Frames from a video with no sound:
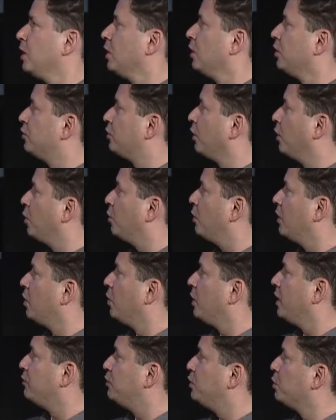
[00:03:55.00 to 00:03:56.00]
So
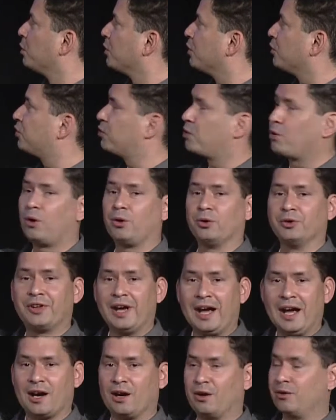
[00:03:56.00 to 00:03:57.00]
if you were to scroll
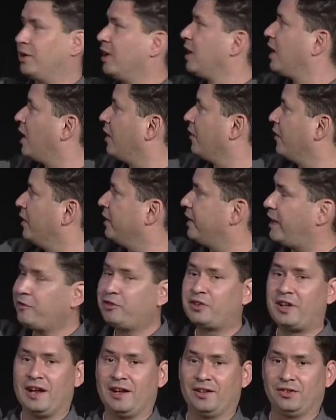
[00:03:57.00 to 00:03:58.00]
down on the
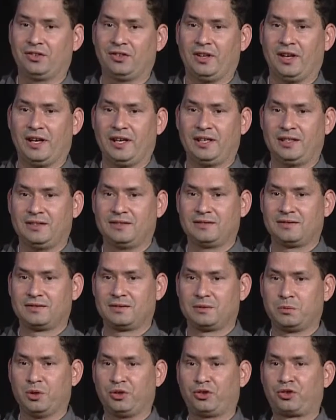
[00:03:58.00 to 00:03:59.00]
left-hand side,
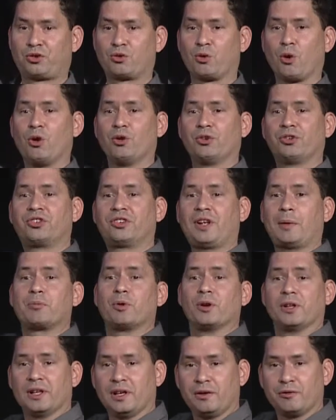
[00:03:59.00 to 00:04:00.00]
which scrolls
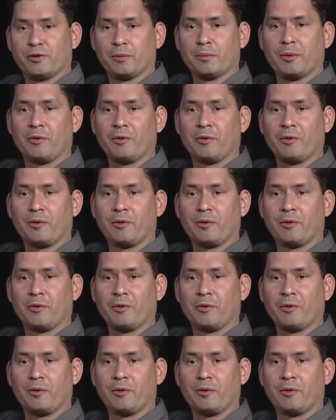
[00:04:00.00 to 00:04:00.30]
separately from the